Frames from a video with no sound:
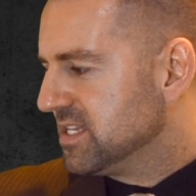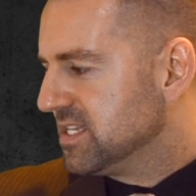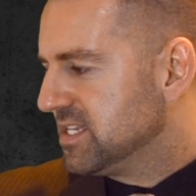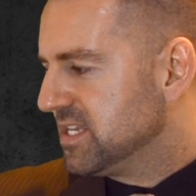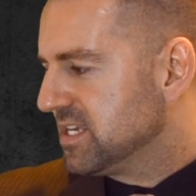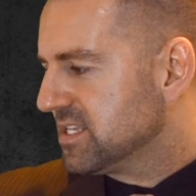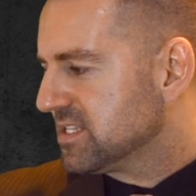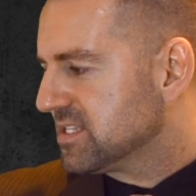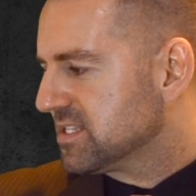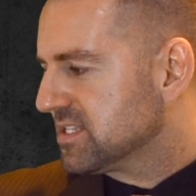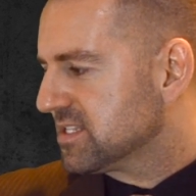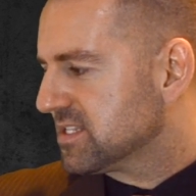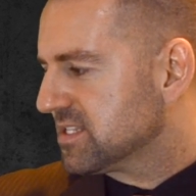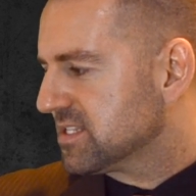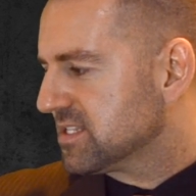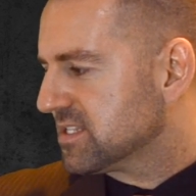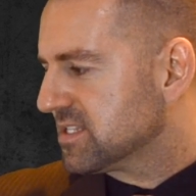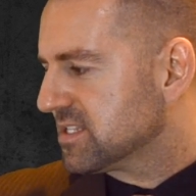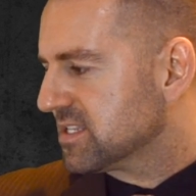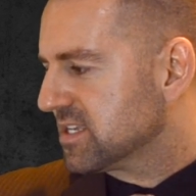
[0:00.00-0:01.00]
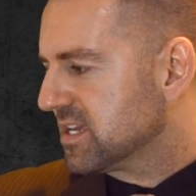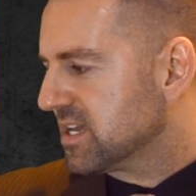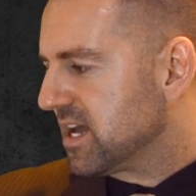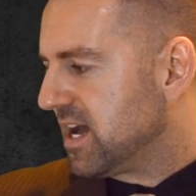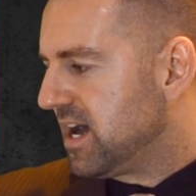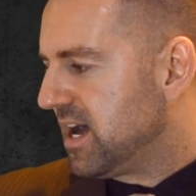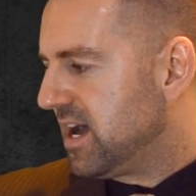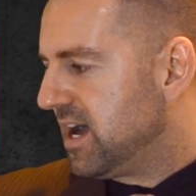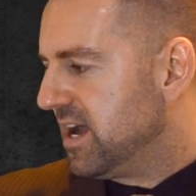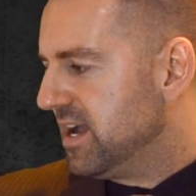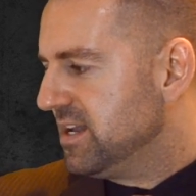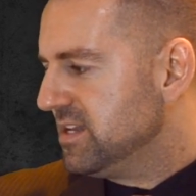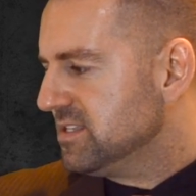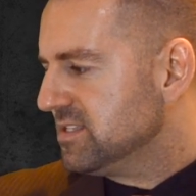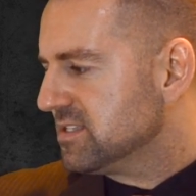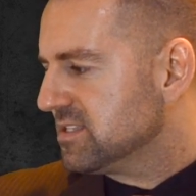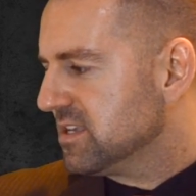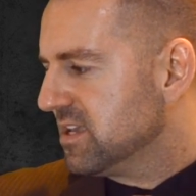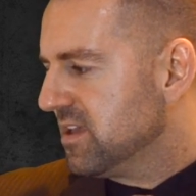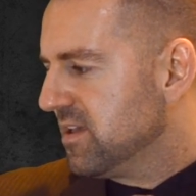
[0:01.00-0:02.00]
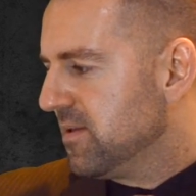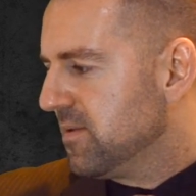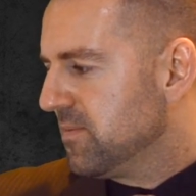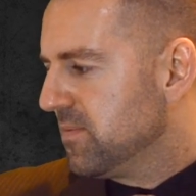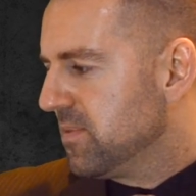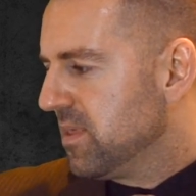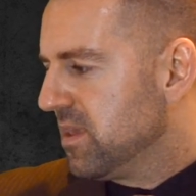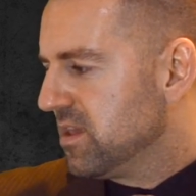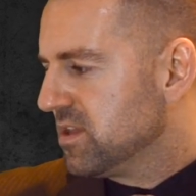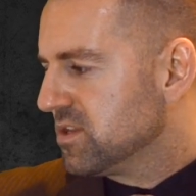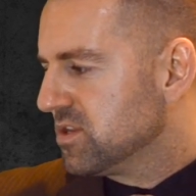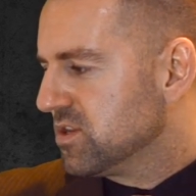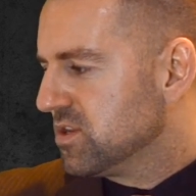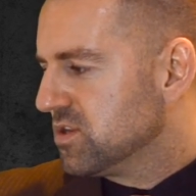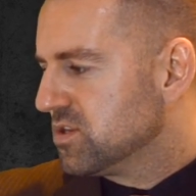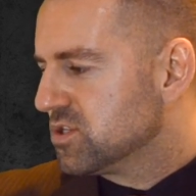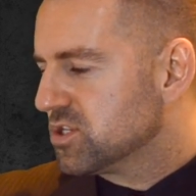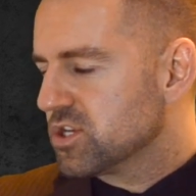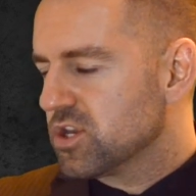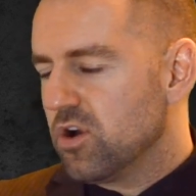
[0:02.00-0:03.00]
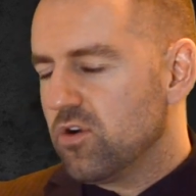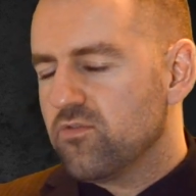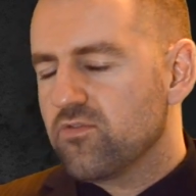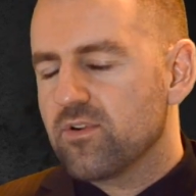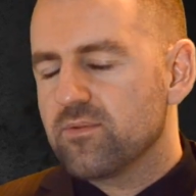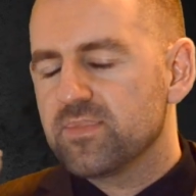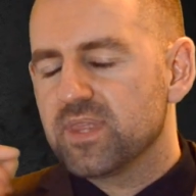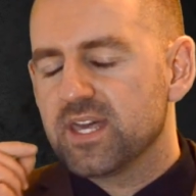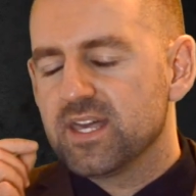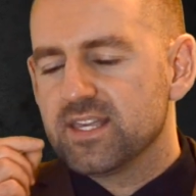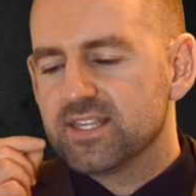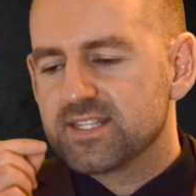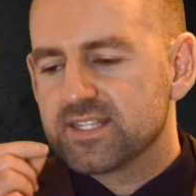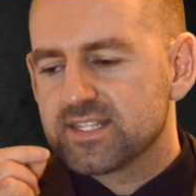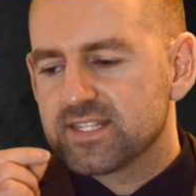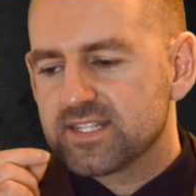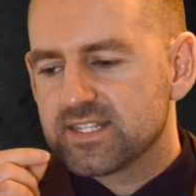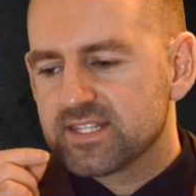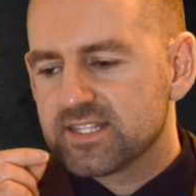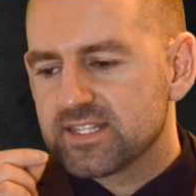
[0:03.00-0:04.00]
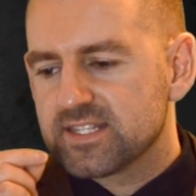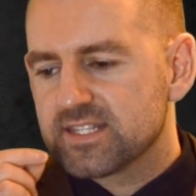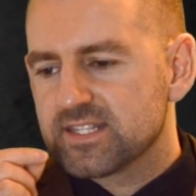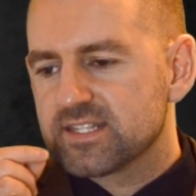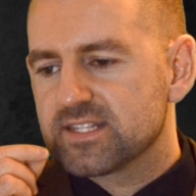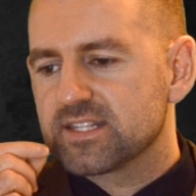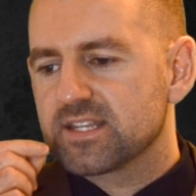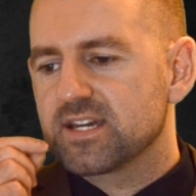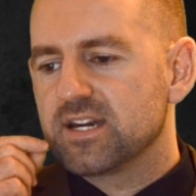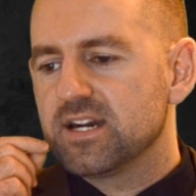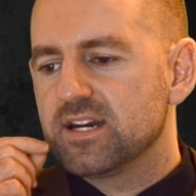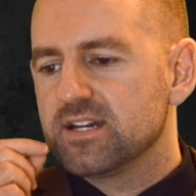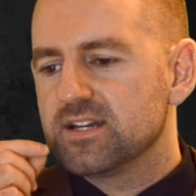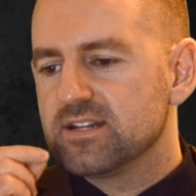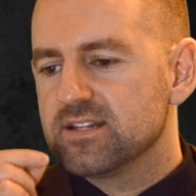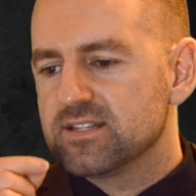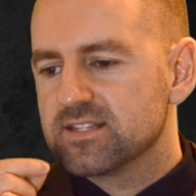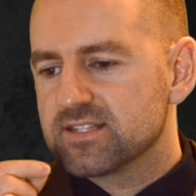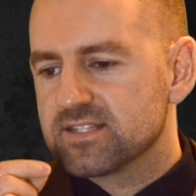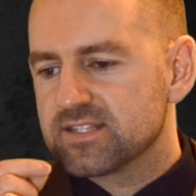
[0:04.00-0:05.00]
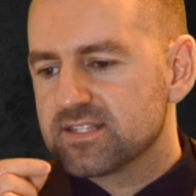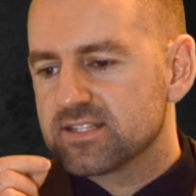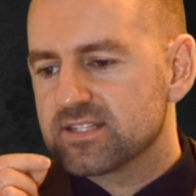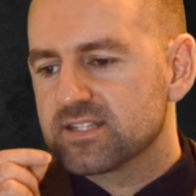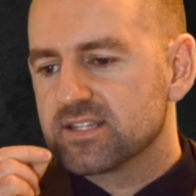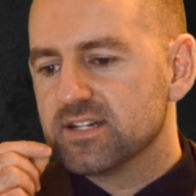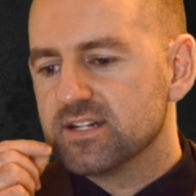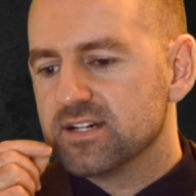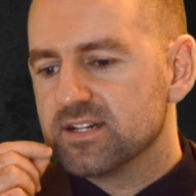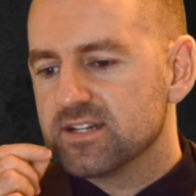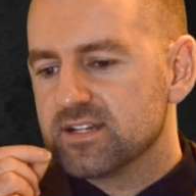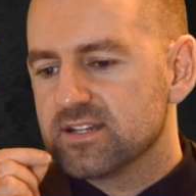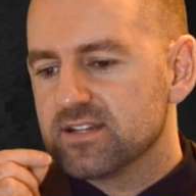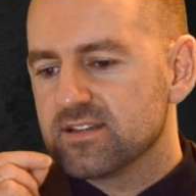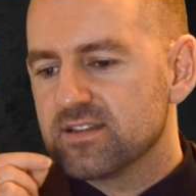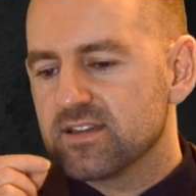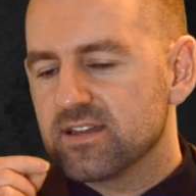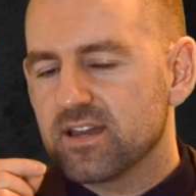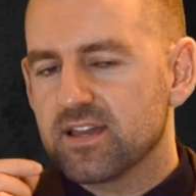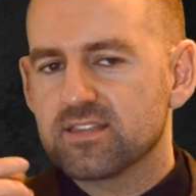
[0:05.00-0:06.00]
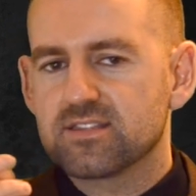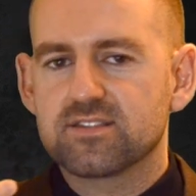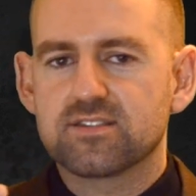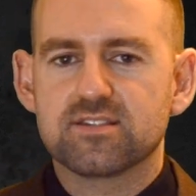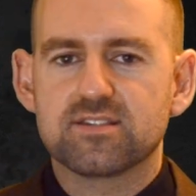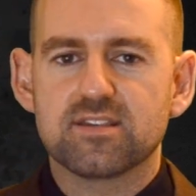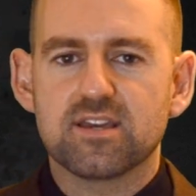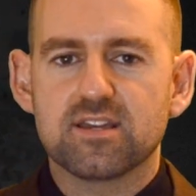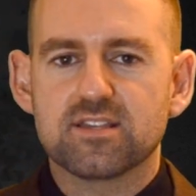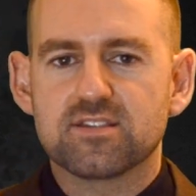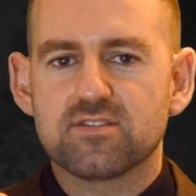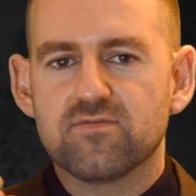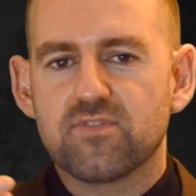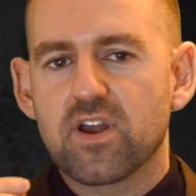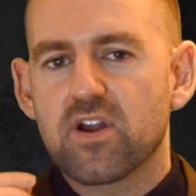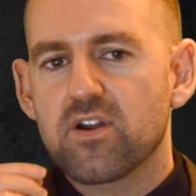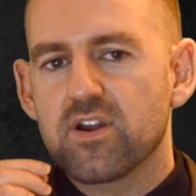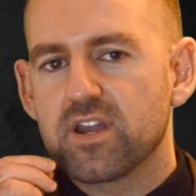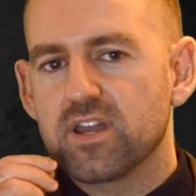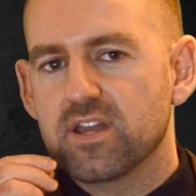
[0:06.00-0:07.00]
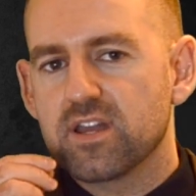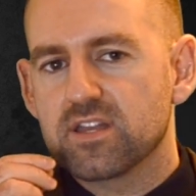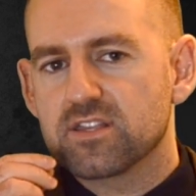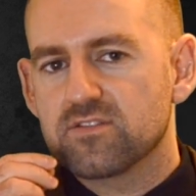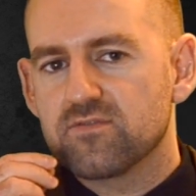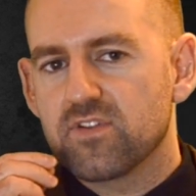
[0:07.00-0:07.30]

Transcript: disguise, to go from the sk, sk, it's very